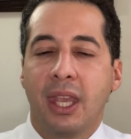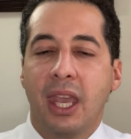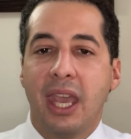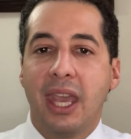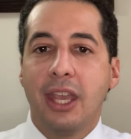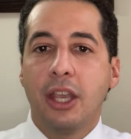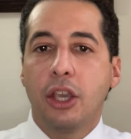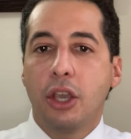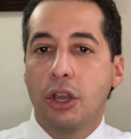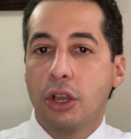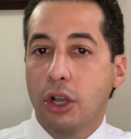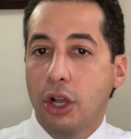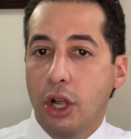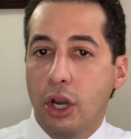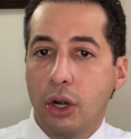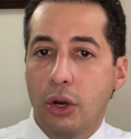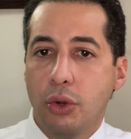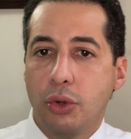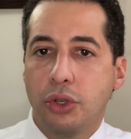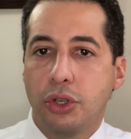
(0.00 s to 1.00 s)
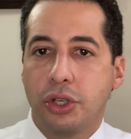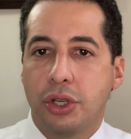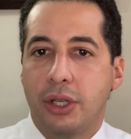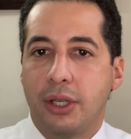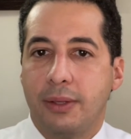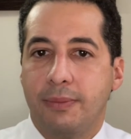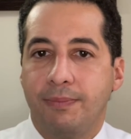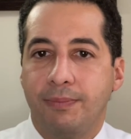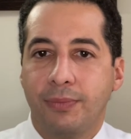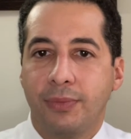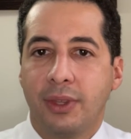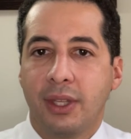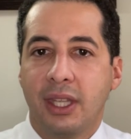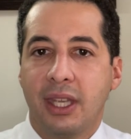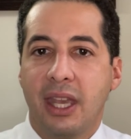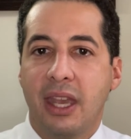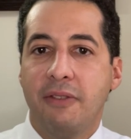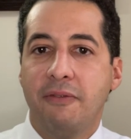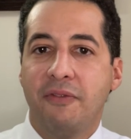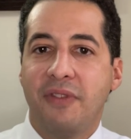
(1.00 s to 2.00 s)
In conclusion,
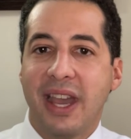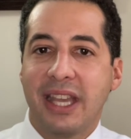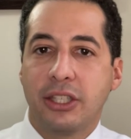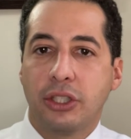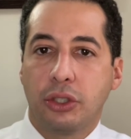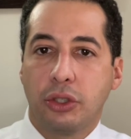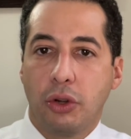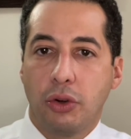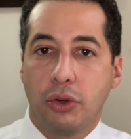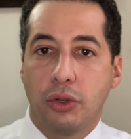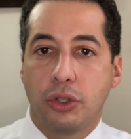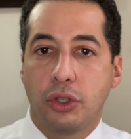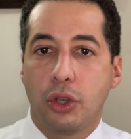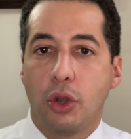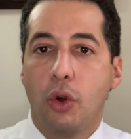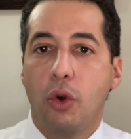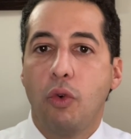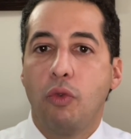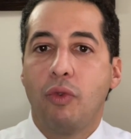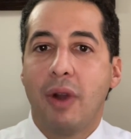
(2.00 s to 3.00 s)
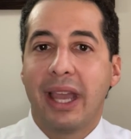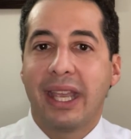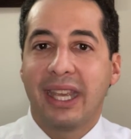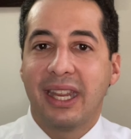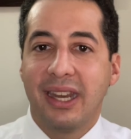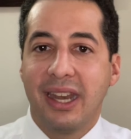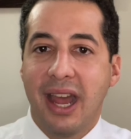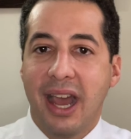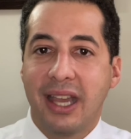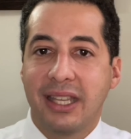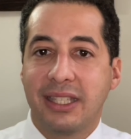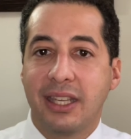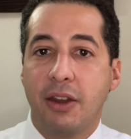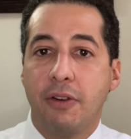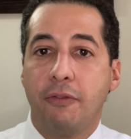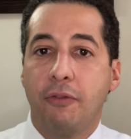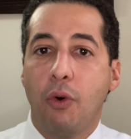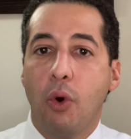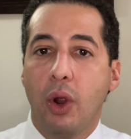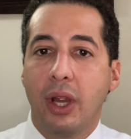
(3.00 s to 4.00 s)
investors who recognize and
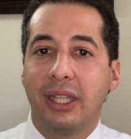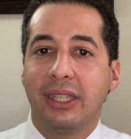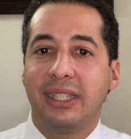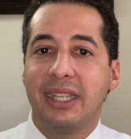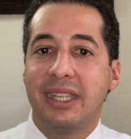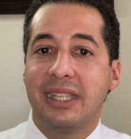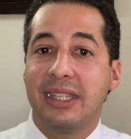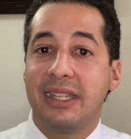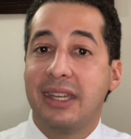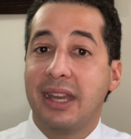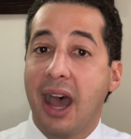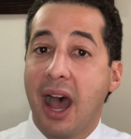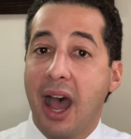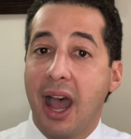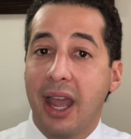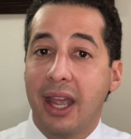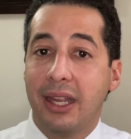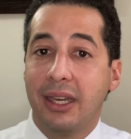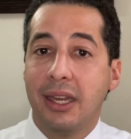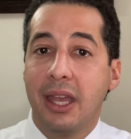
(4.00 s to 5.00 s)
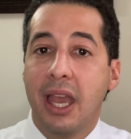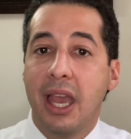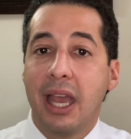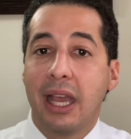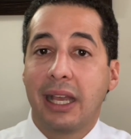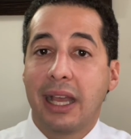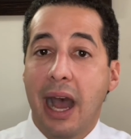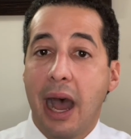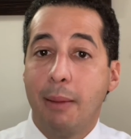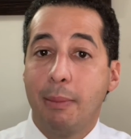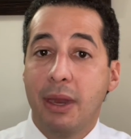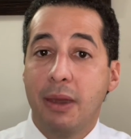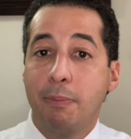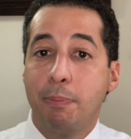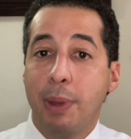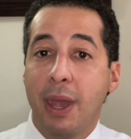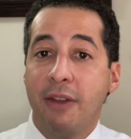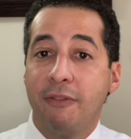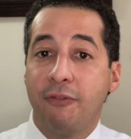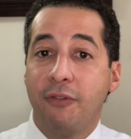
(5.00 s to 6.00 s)
avoid these 9 common
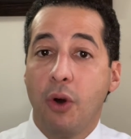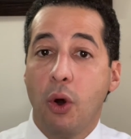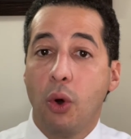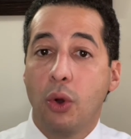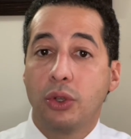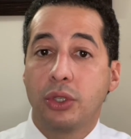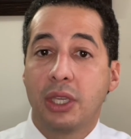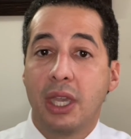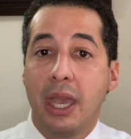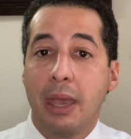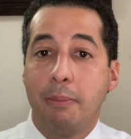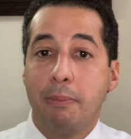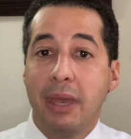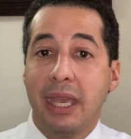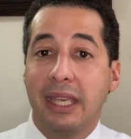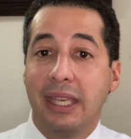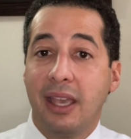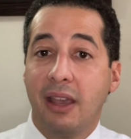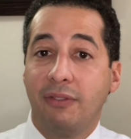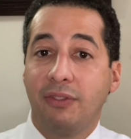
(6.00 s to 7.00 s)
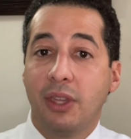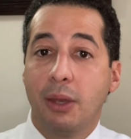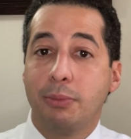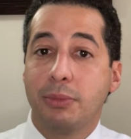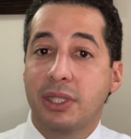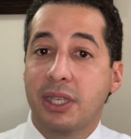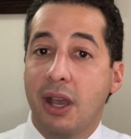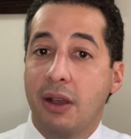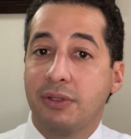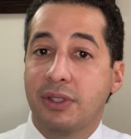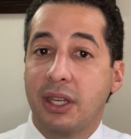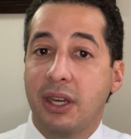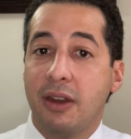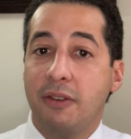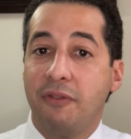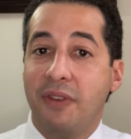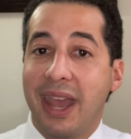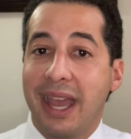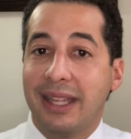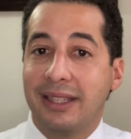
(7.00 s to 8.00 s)
pitfalls may give themselves an
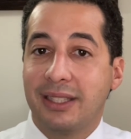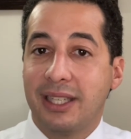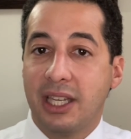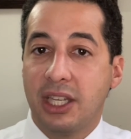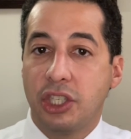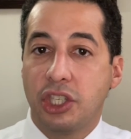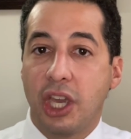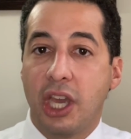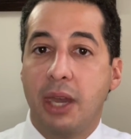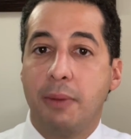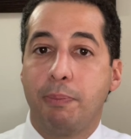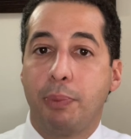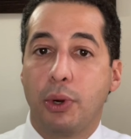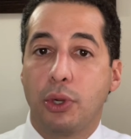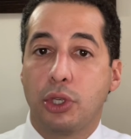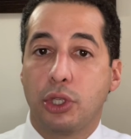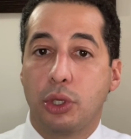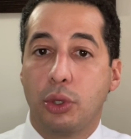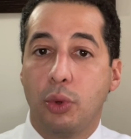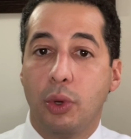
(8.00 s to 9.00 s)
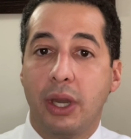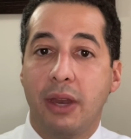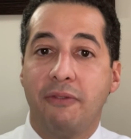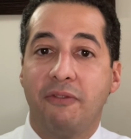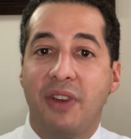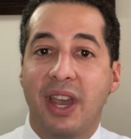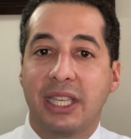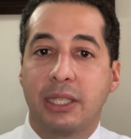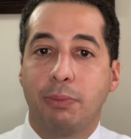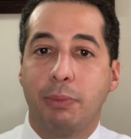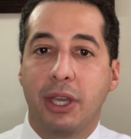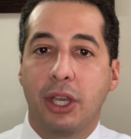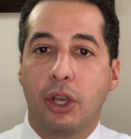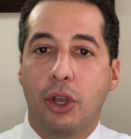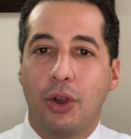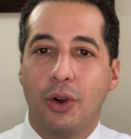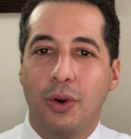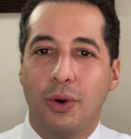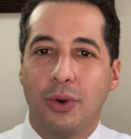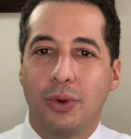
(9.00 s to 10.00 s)
advantage in pursuing investment
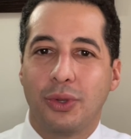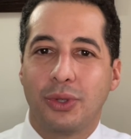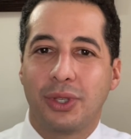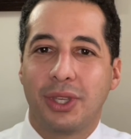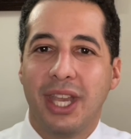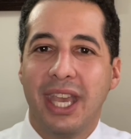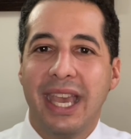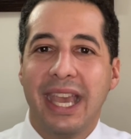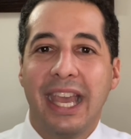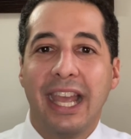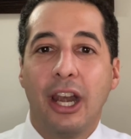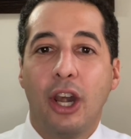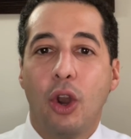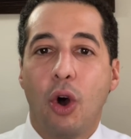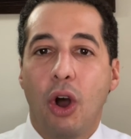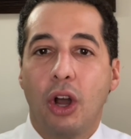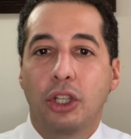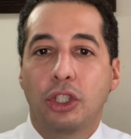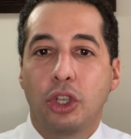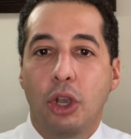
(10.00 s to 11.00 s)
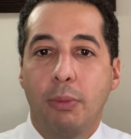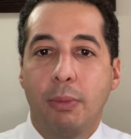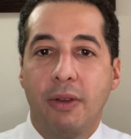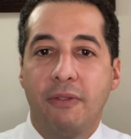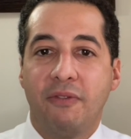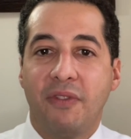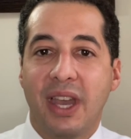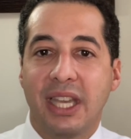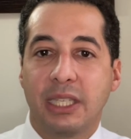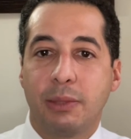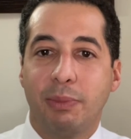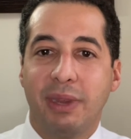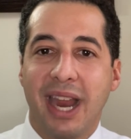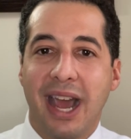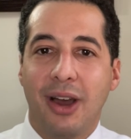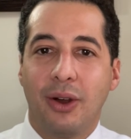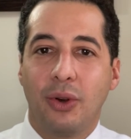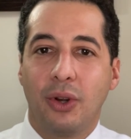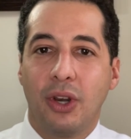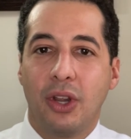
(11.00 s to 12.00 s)
goals. A long-term investment
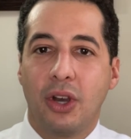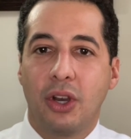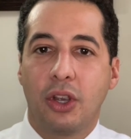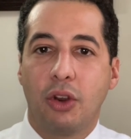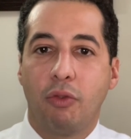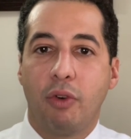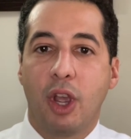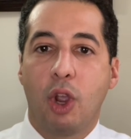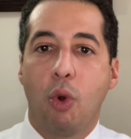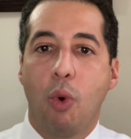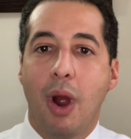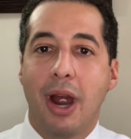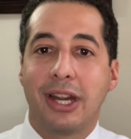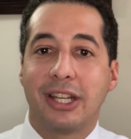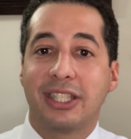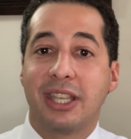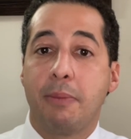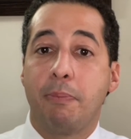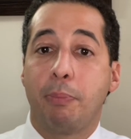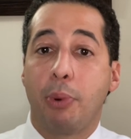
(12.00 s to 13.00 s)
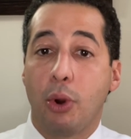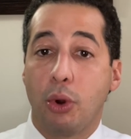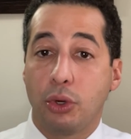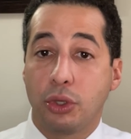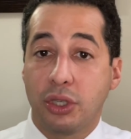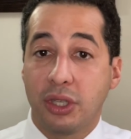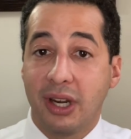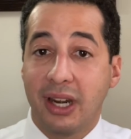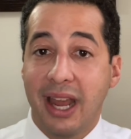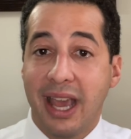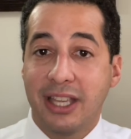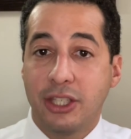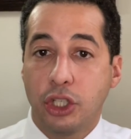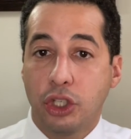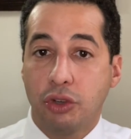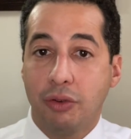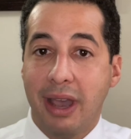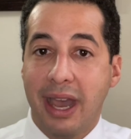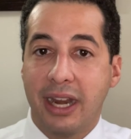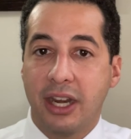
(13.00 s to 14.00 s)
outlook requires a personalized
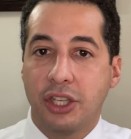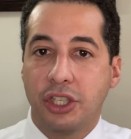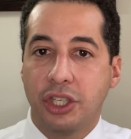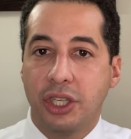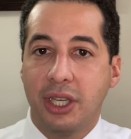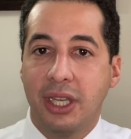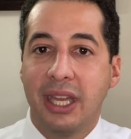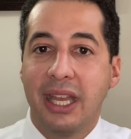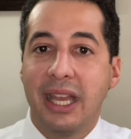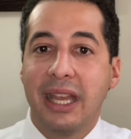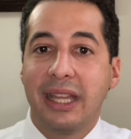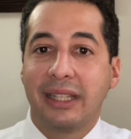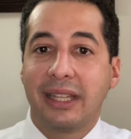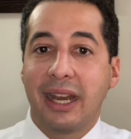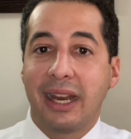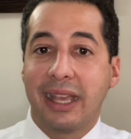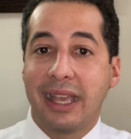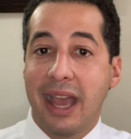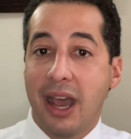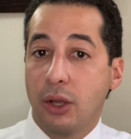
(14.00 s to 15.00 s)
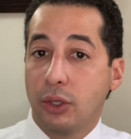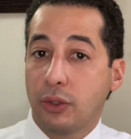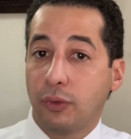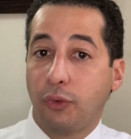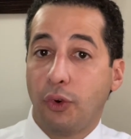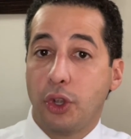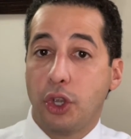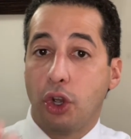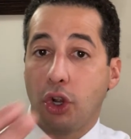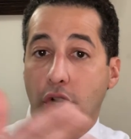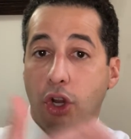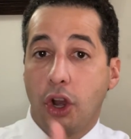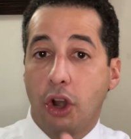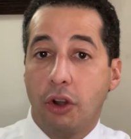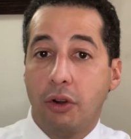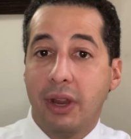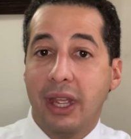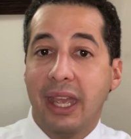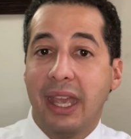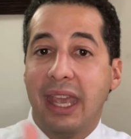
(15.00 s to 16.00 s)
strategy that accounts for your
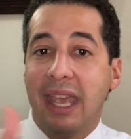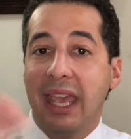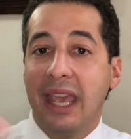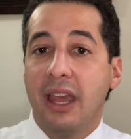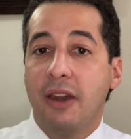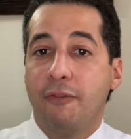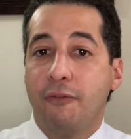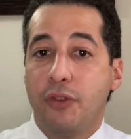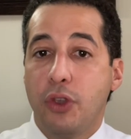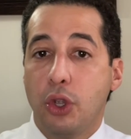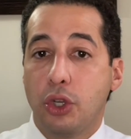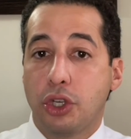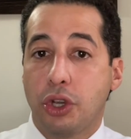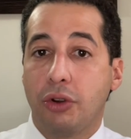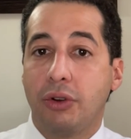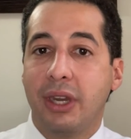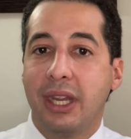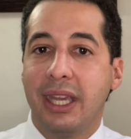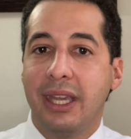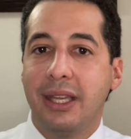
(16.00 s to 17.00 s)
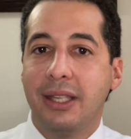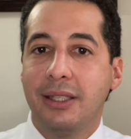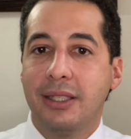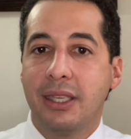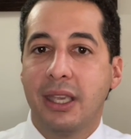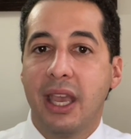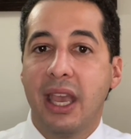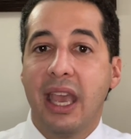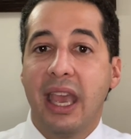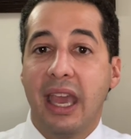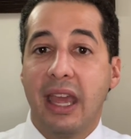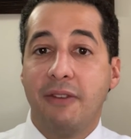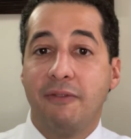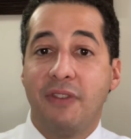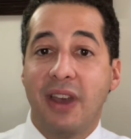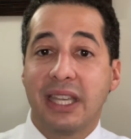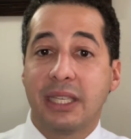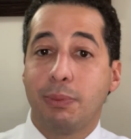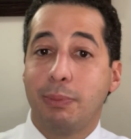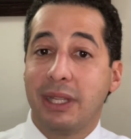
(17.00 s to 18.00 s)
current and future needs,
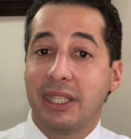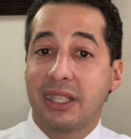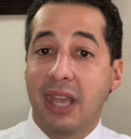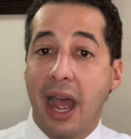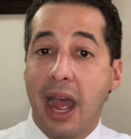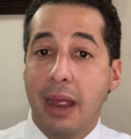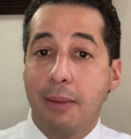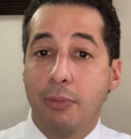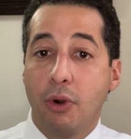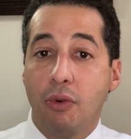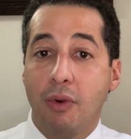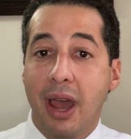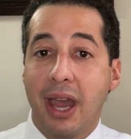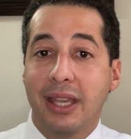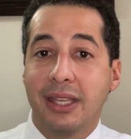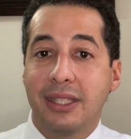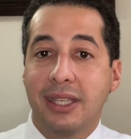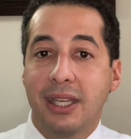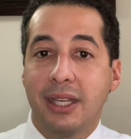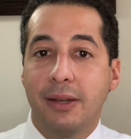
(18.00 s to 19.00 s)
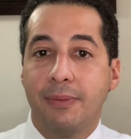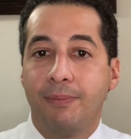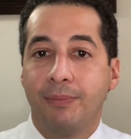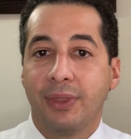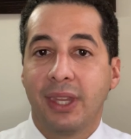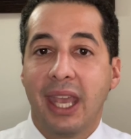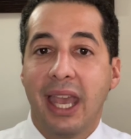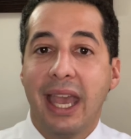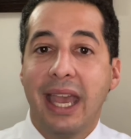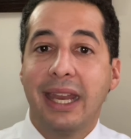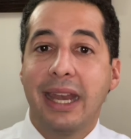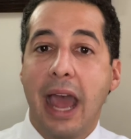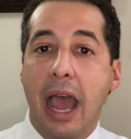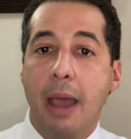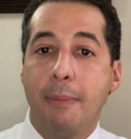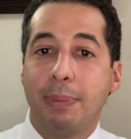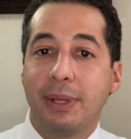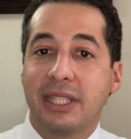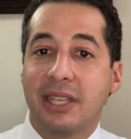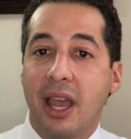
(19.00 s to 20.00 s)
investment time horizon, and
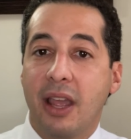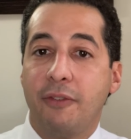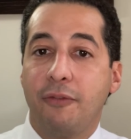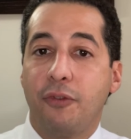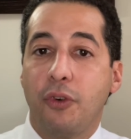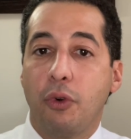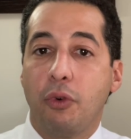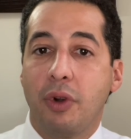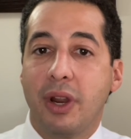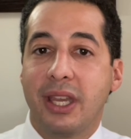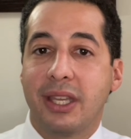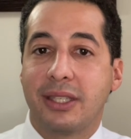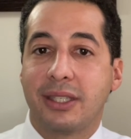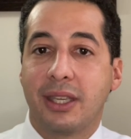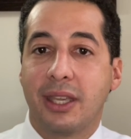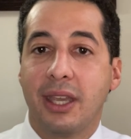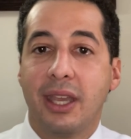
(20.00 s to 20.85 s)
appetite for risk.